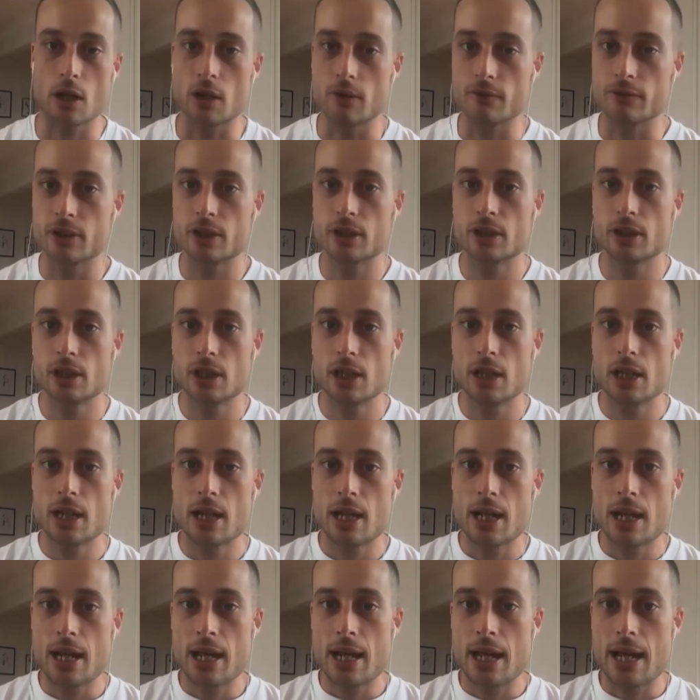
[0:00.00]
that I love.
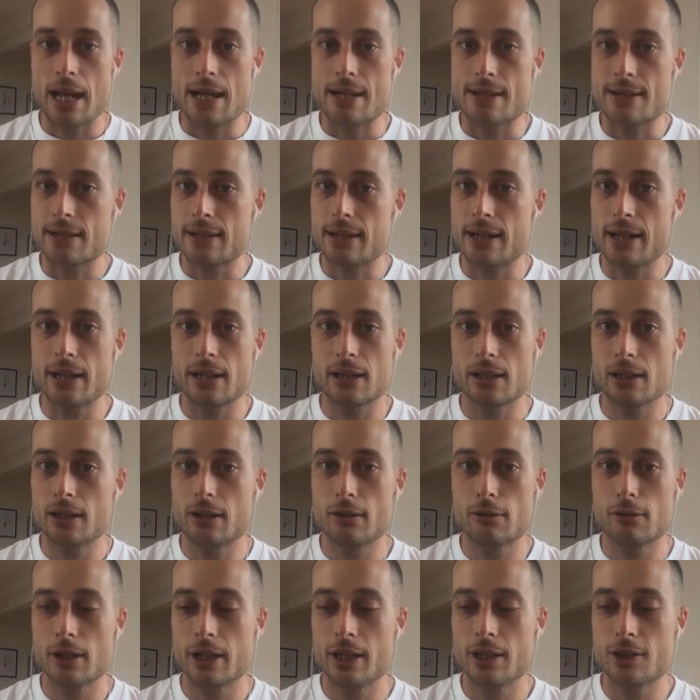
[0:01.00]
And so that
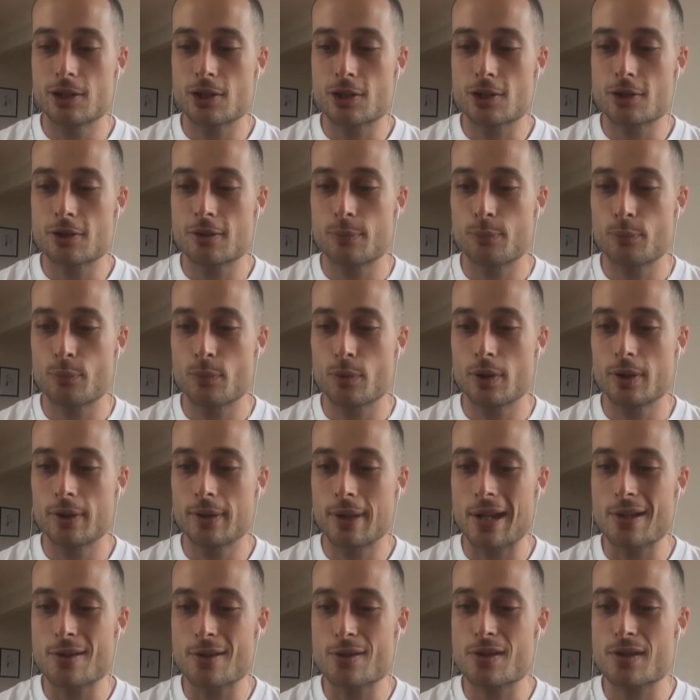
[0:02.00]
literally just
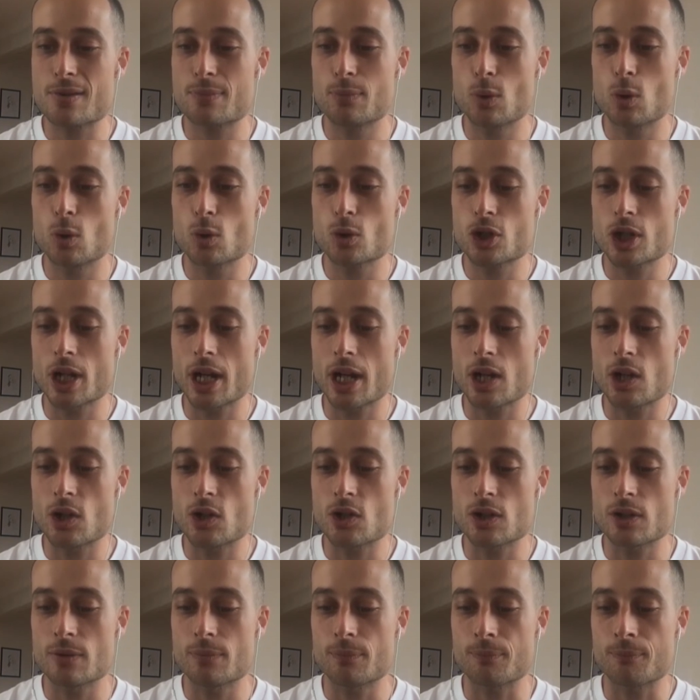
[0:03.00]

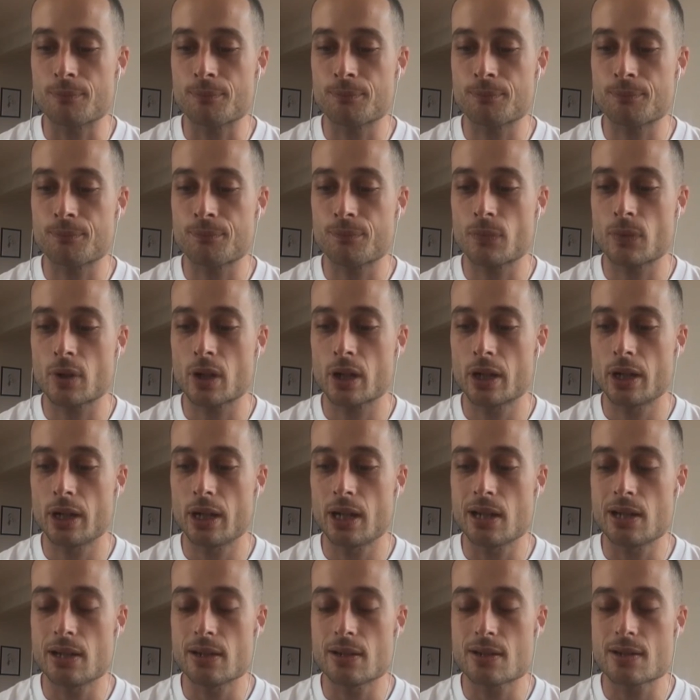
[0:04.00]
change in
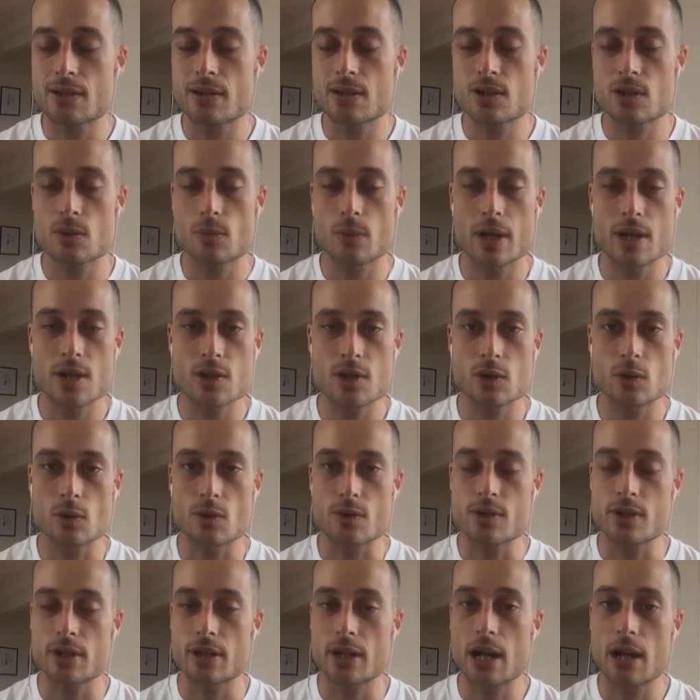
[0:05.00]
situation
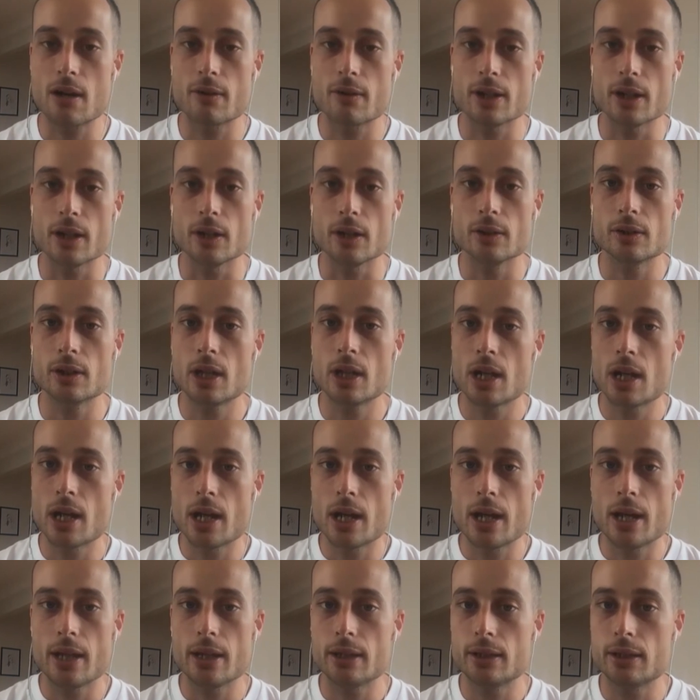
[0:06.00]
or scenario,
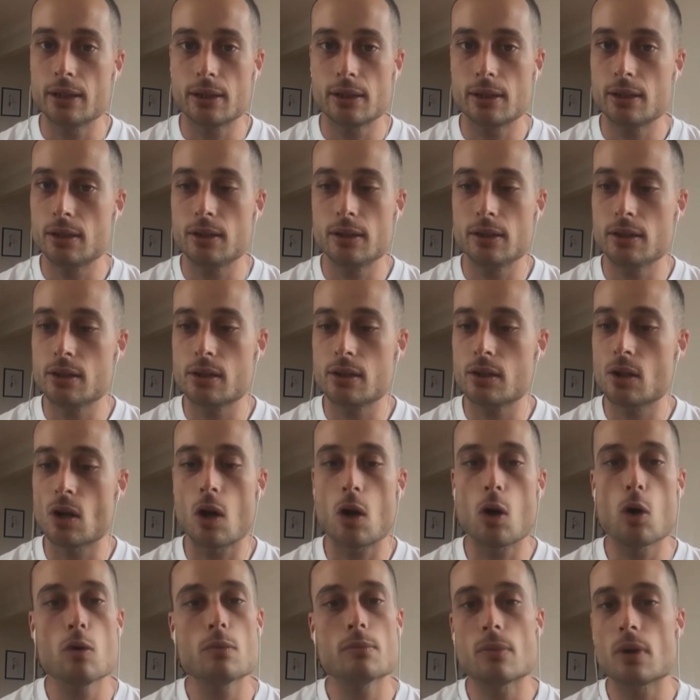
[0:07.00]

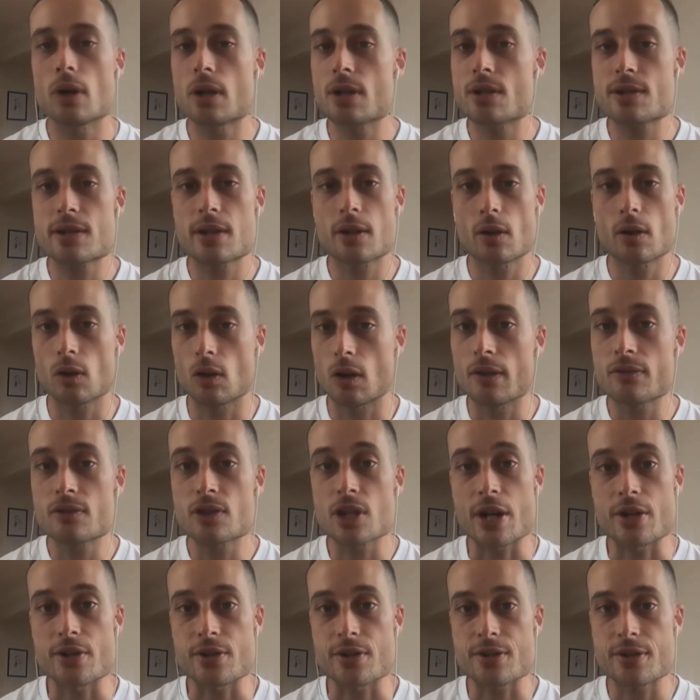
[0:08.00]
your whole mindset on life
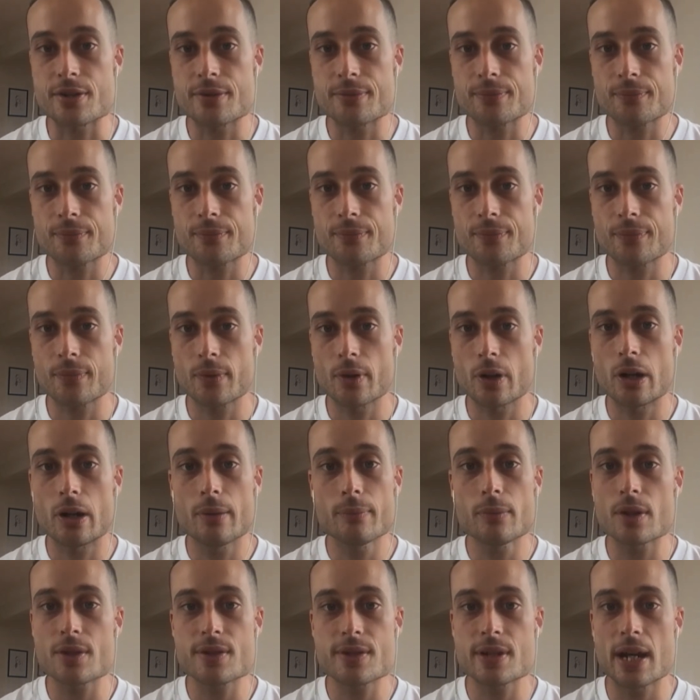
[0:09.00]
changes.
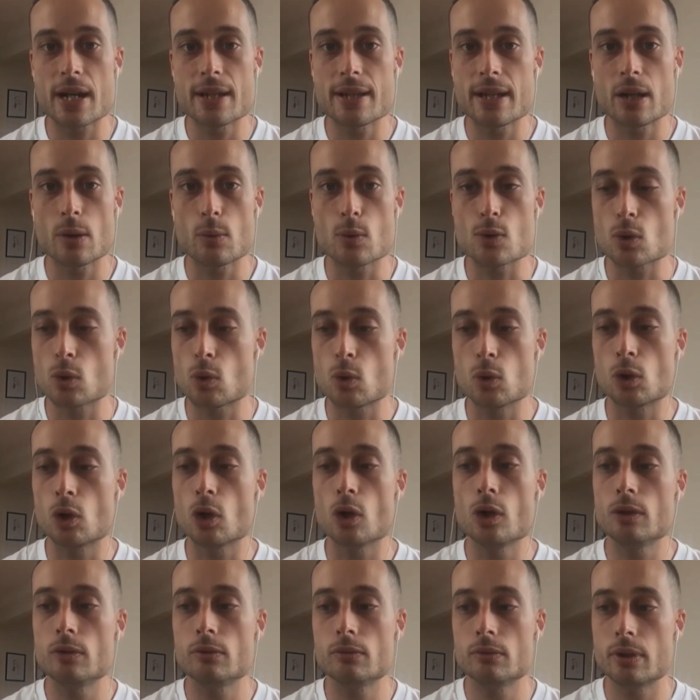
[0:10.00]
I'm not saying that it was all
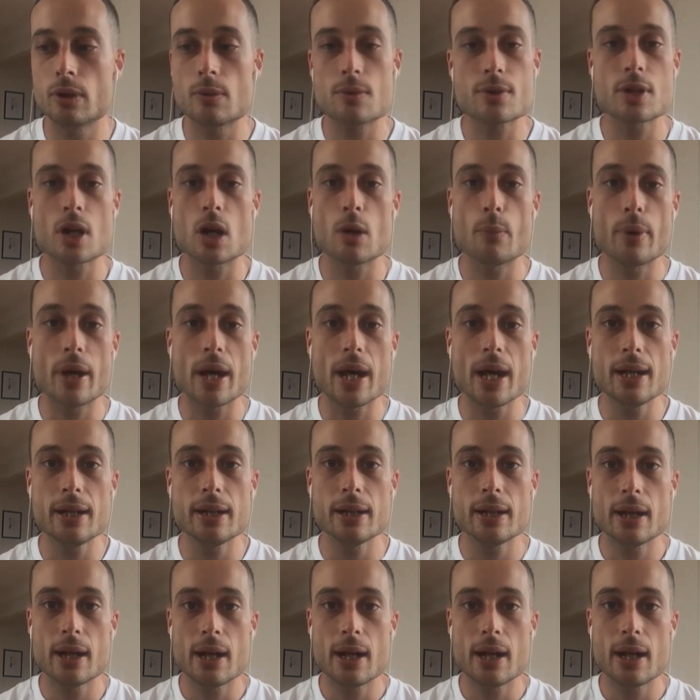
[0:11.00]
good. There was no
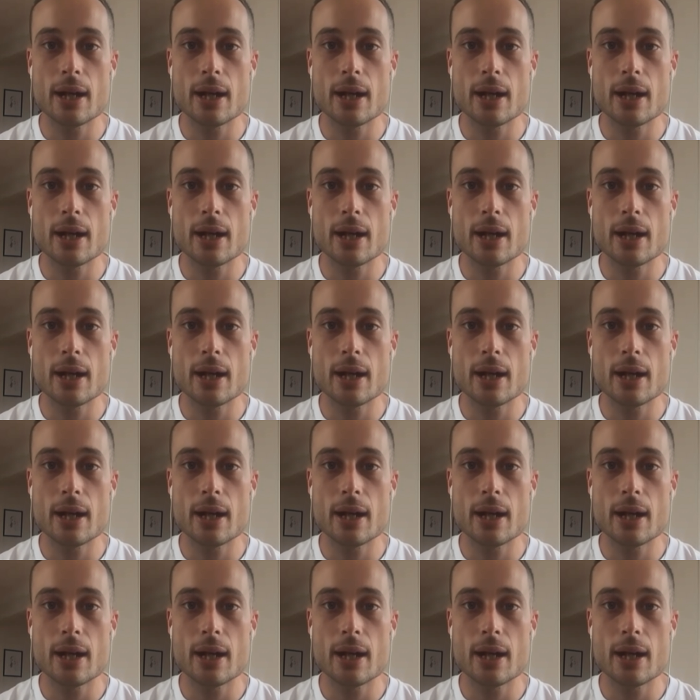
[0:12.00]
bad.